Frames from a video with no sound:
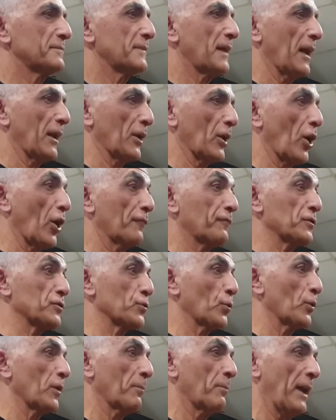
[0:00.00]
Our life is
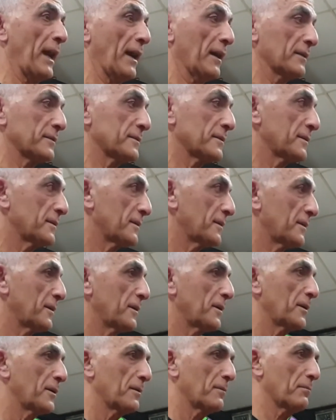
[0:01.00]
all about
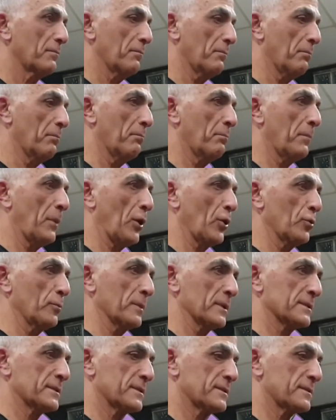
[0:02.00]

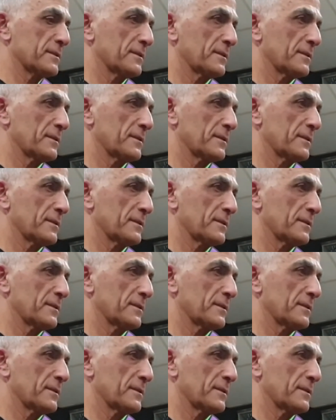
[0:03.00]
moments,